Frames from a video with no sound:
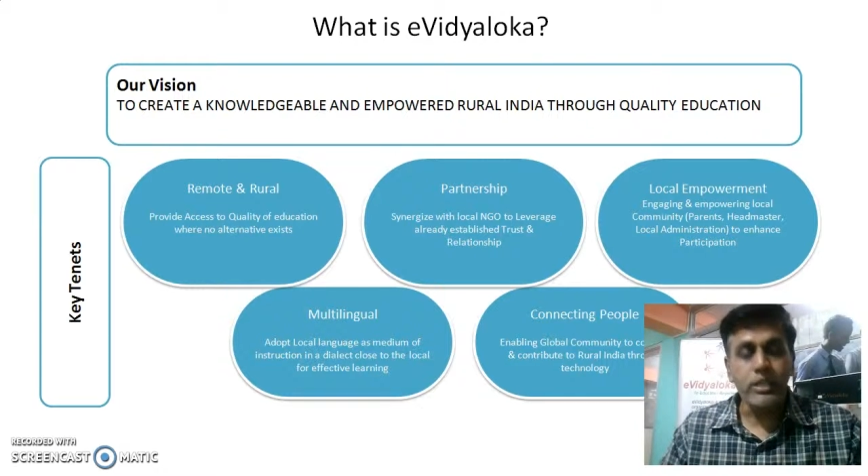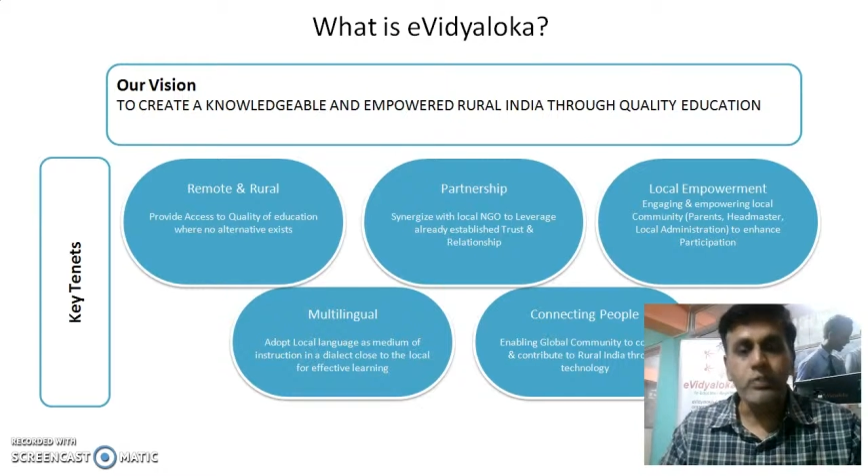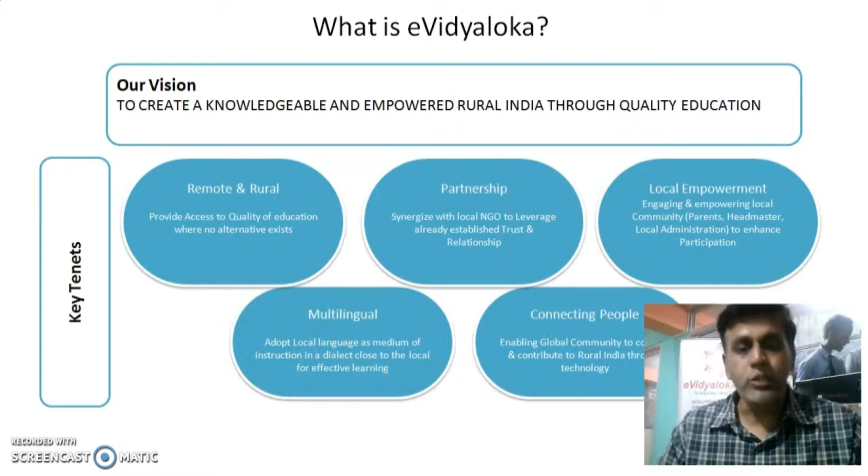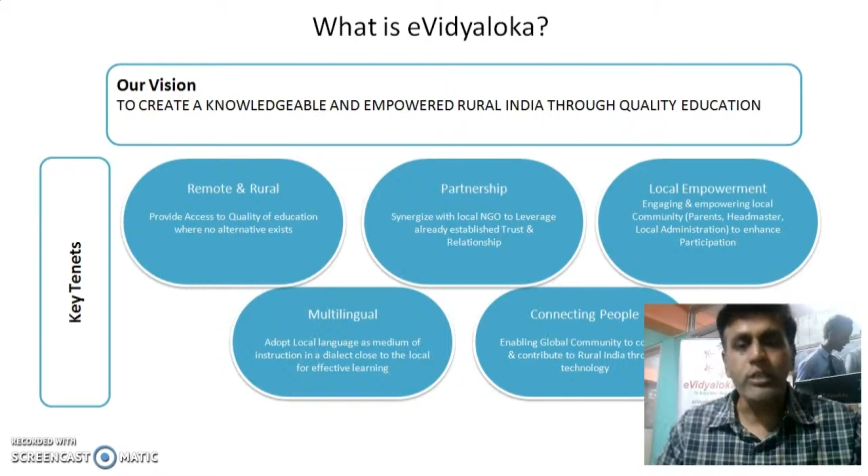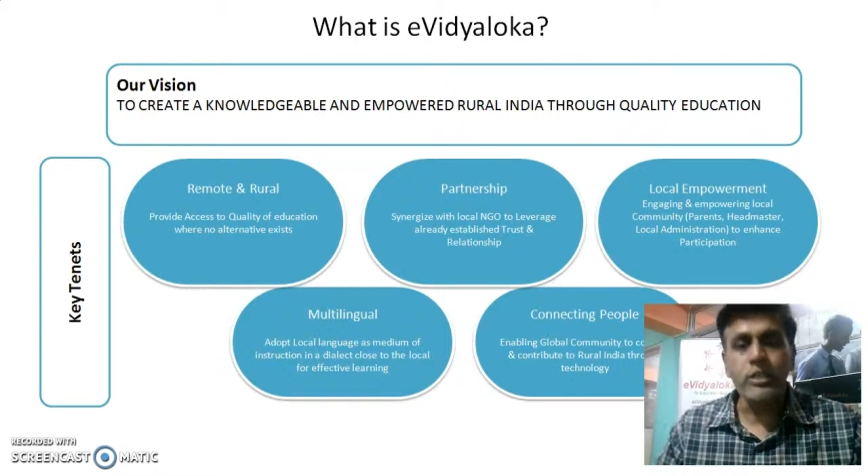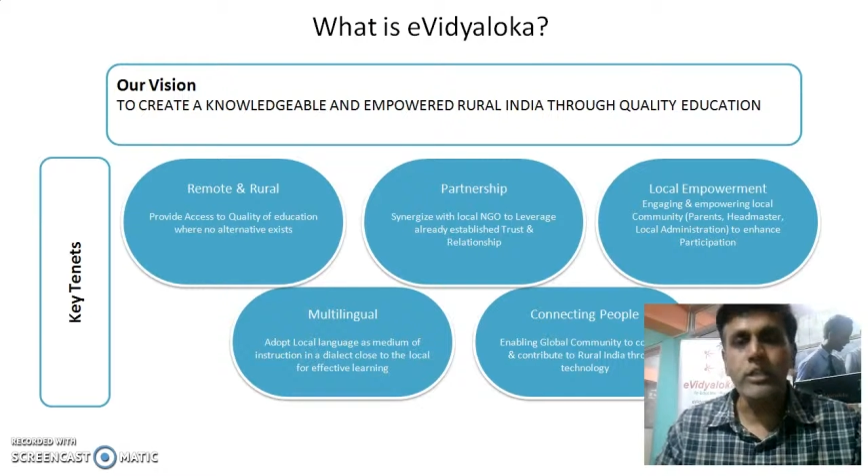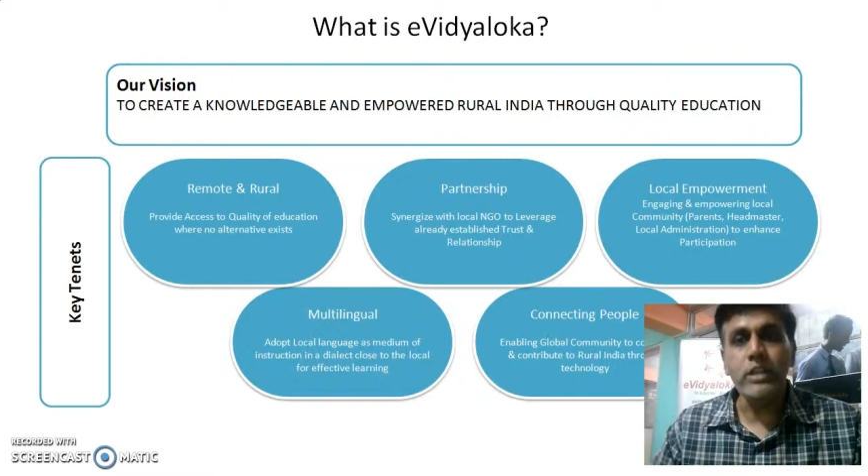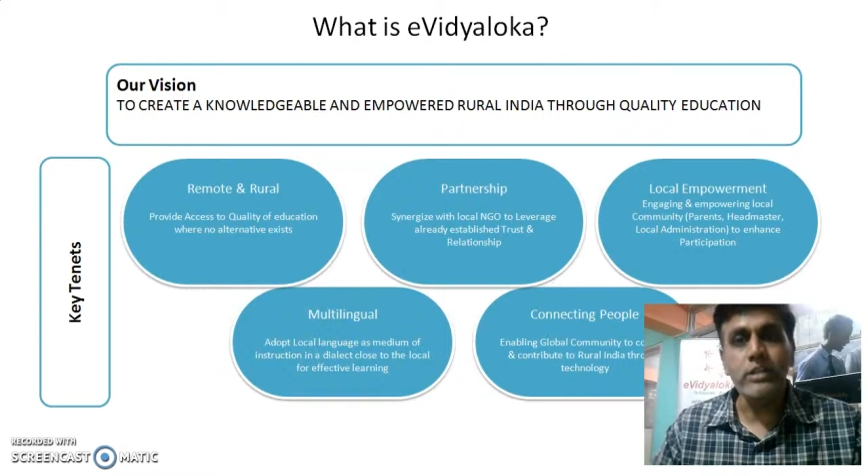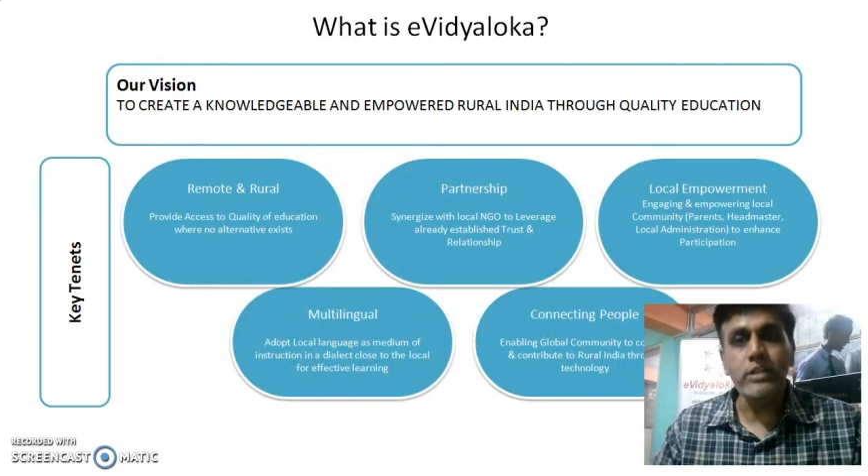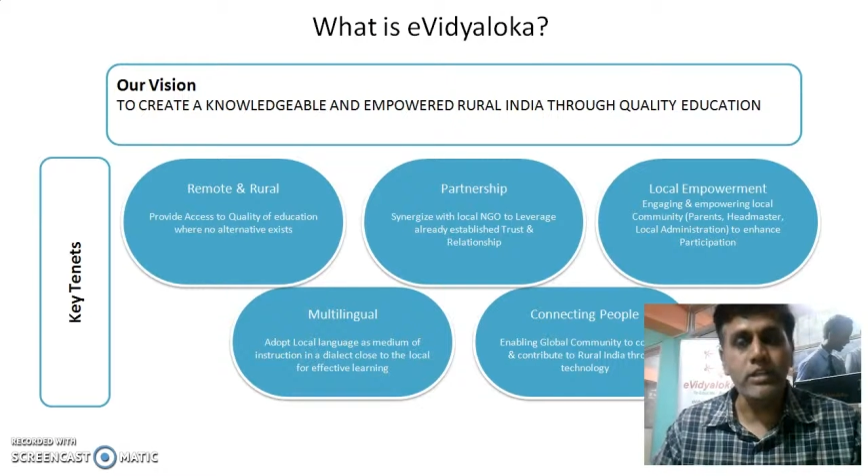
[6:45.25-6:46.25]
important
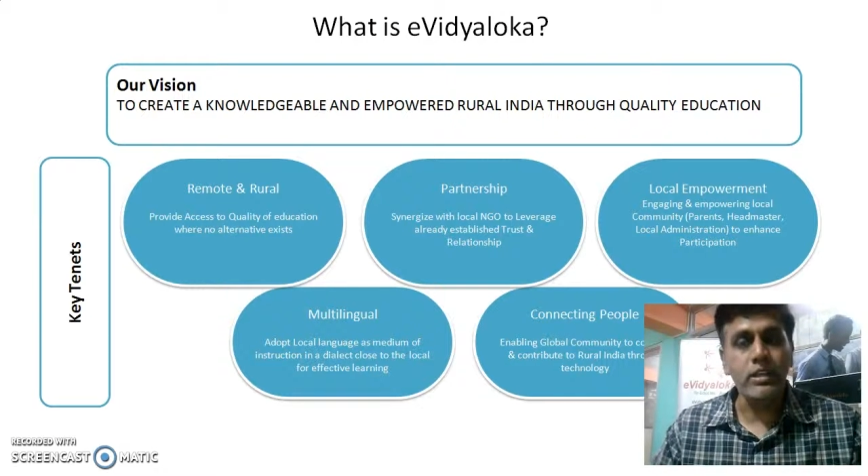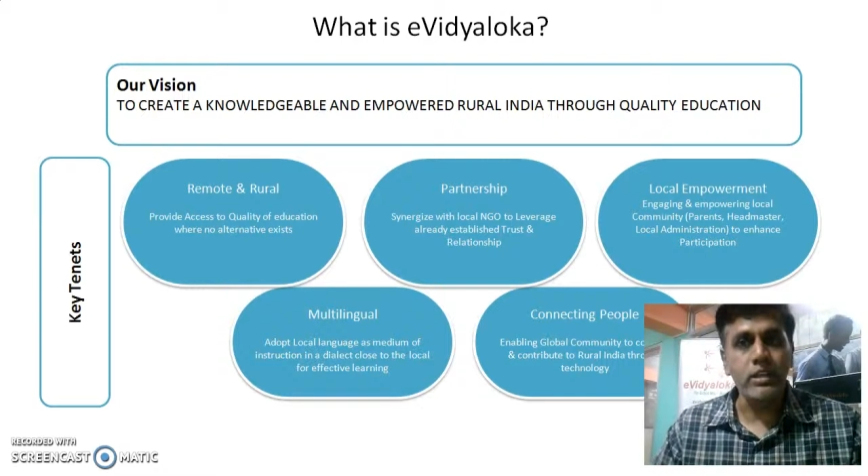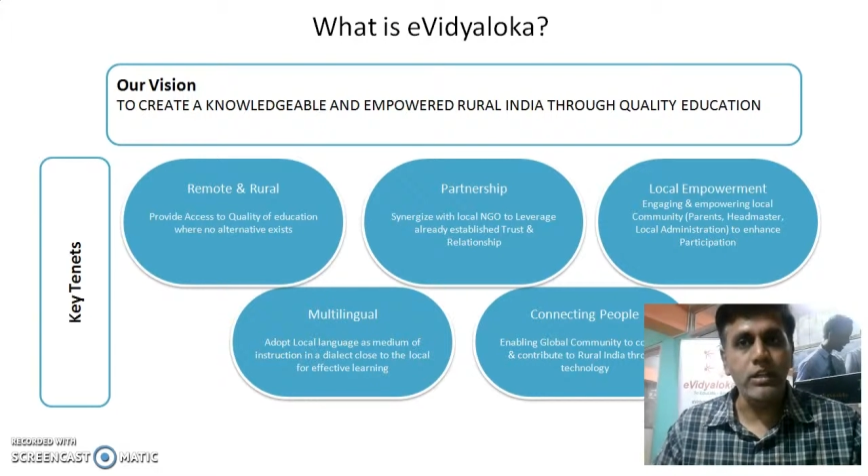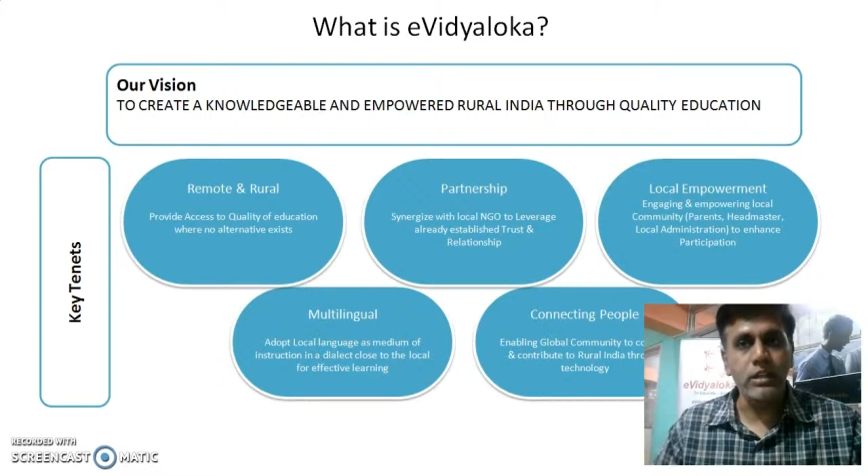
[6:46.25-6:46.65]
thing is the,